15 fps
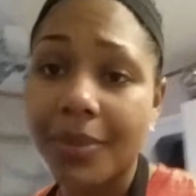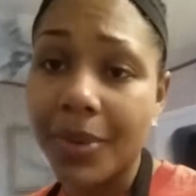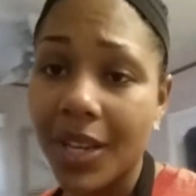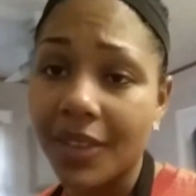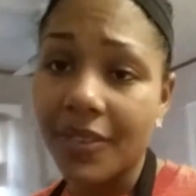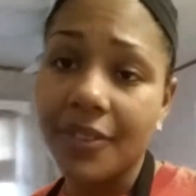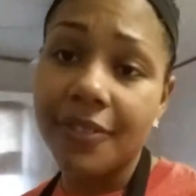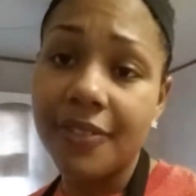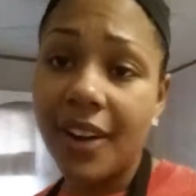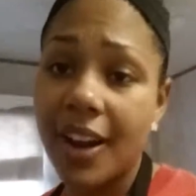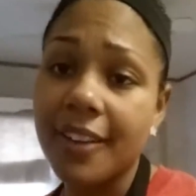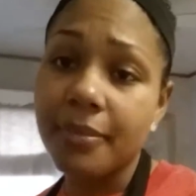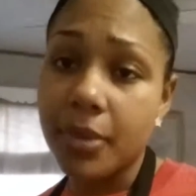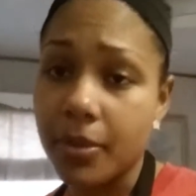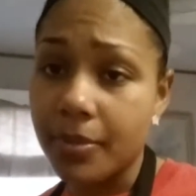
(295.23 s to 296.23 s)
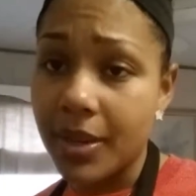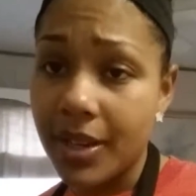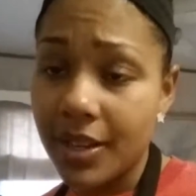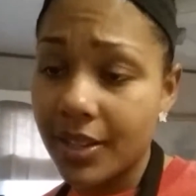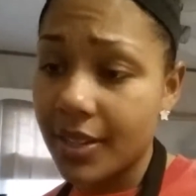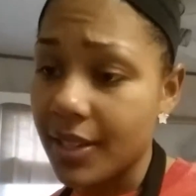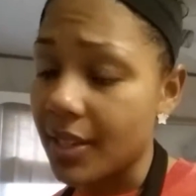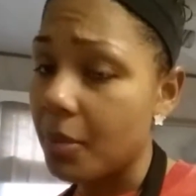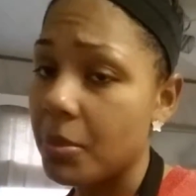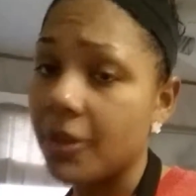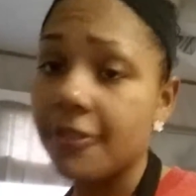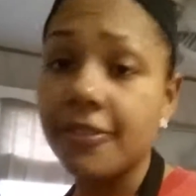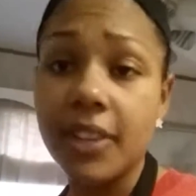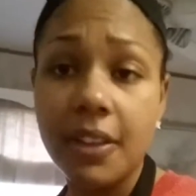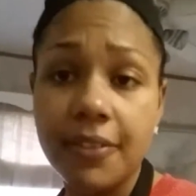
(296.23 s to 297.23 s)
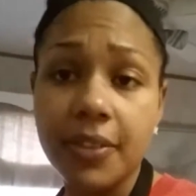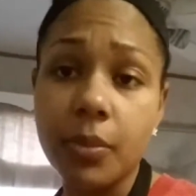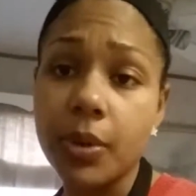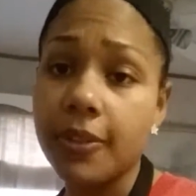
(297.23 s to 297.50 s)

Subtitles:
I'm going to give it 5 more minutes, and I'm going to fluff it